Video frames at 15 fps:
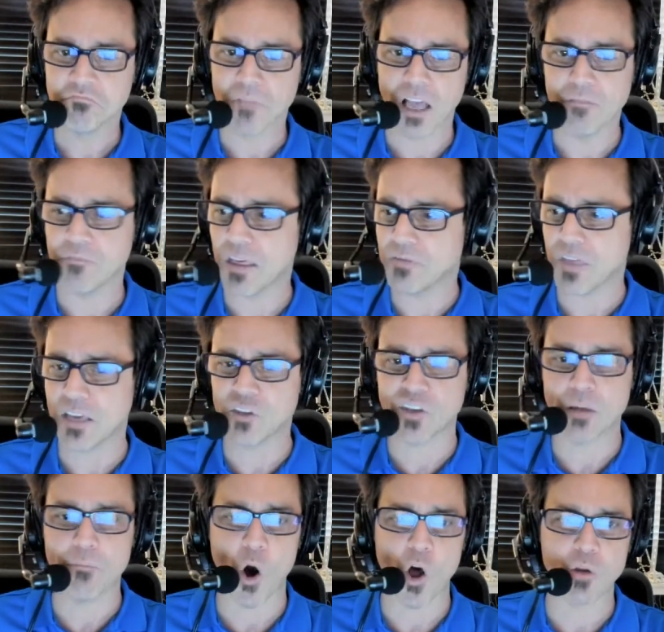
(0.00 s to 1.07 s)
Uh, they, they
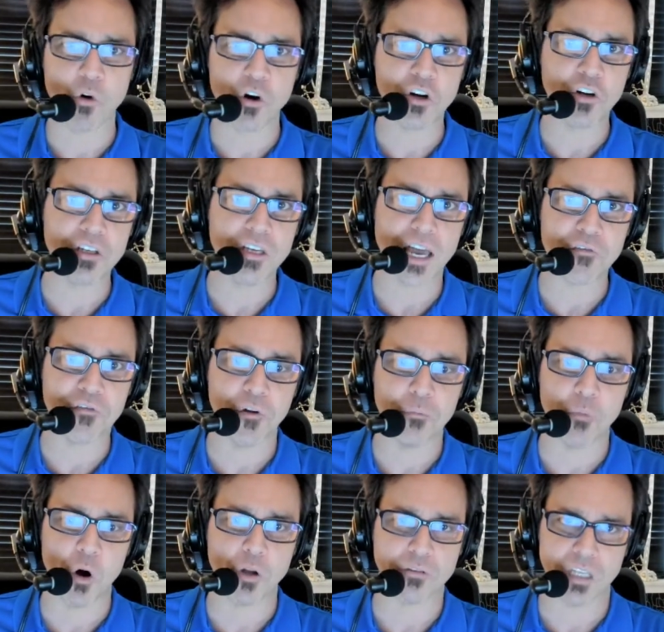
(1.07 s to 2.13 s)
said Baltimore couldn't get a
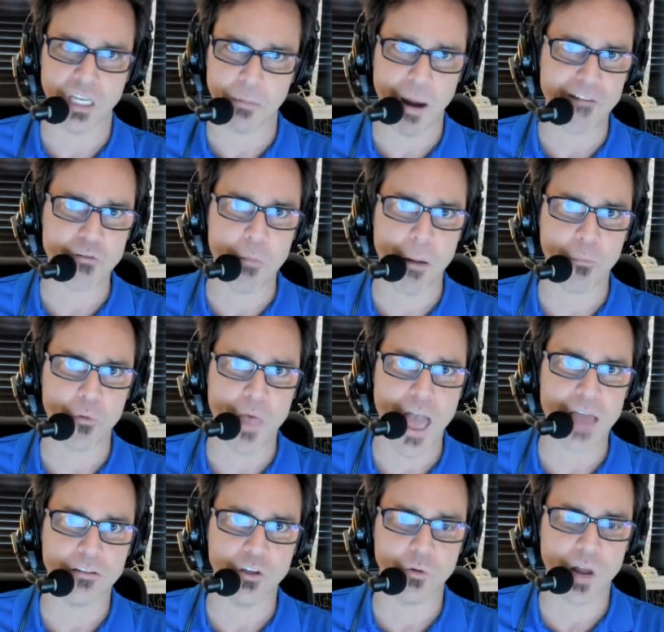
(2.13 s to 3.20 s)
football team. I remember
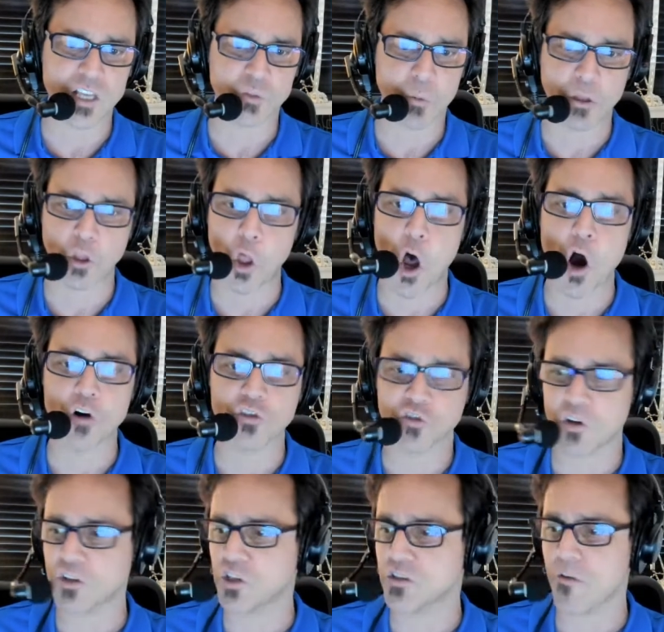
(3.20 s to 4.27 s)
that. You and I spent long
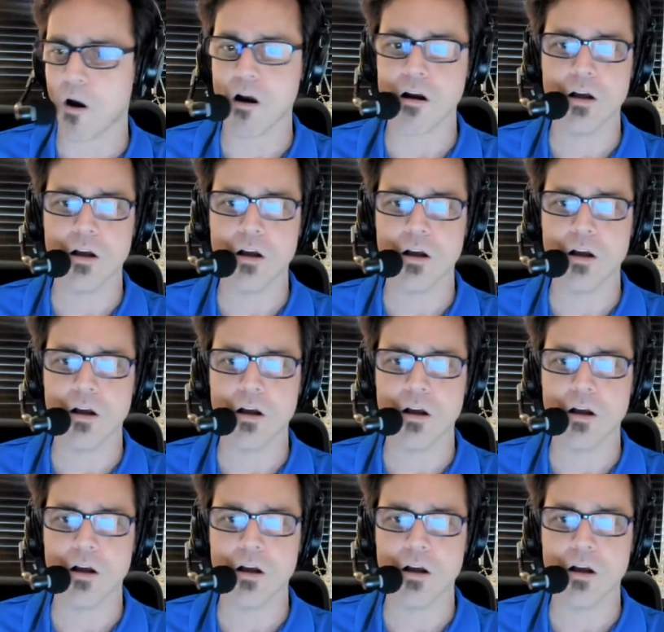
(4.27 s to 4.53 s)
stretches of our